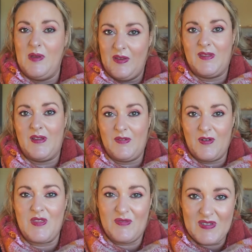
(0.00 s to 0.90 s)
be living there
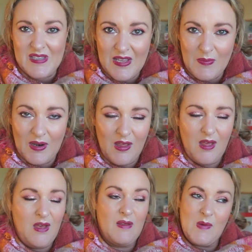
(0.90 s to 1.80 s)
for the foreseeable.
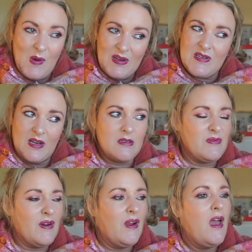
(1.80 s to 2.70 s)
I'm quite jealous
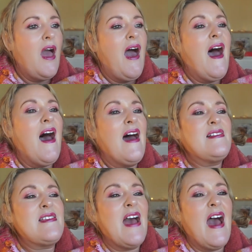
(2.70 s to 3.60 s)
of her.
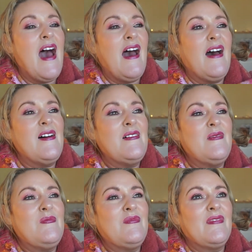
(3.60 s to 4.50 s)

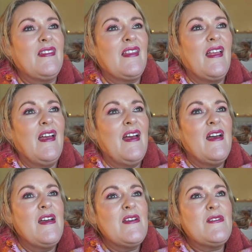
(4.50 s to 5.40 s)
And
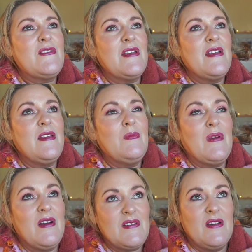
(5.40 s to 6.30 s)

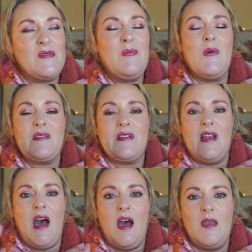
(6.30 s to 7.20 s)
because she lives in
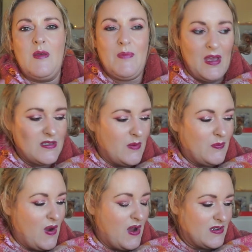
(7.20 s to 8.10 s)
Portugal, I picked a
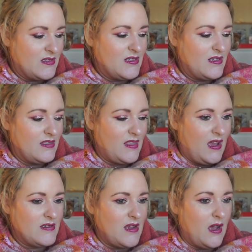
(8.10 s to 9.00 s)
product
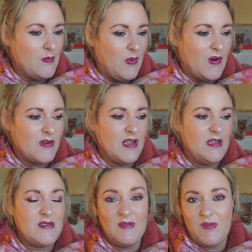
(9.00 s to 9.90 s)
that I bought in
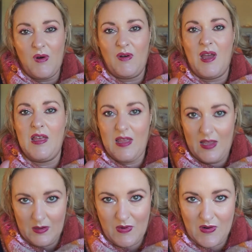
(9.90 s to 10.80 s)
Sephora
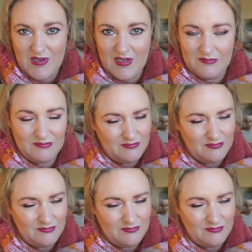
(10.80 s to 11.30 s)
in Portugal.